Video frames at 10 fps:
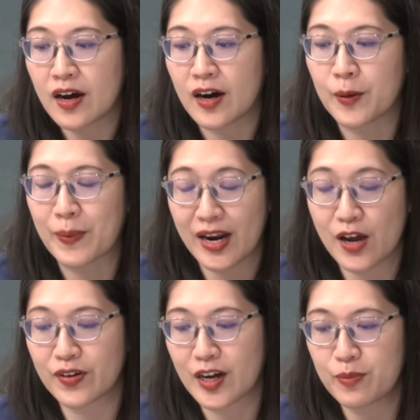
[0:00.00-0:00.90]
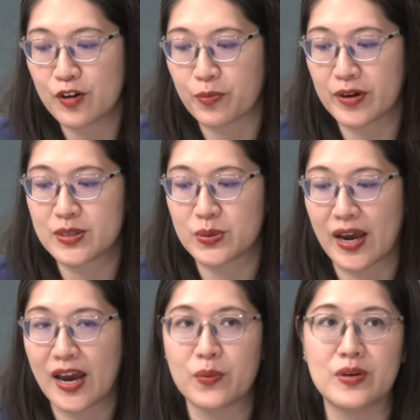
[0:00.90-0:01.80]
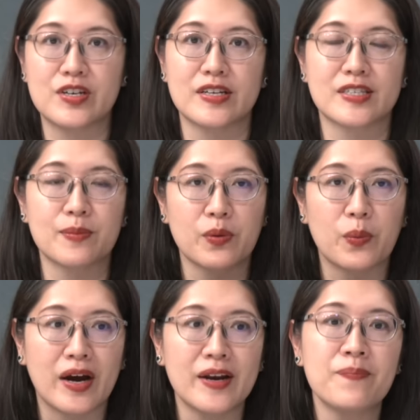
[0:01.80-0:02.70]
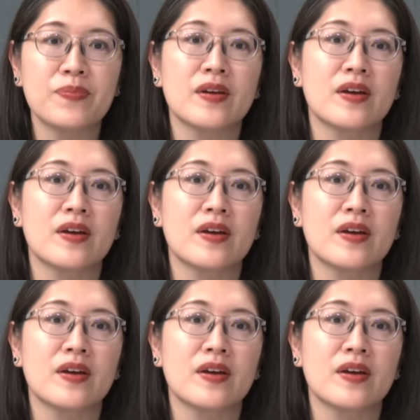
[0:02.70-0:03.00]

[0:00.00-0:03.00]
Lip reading: But I have a couple of points to add, which is number one,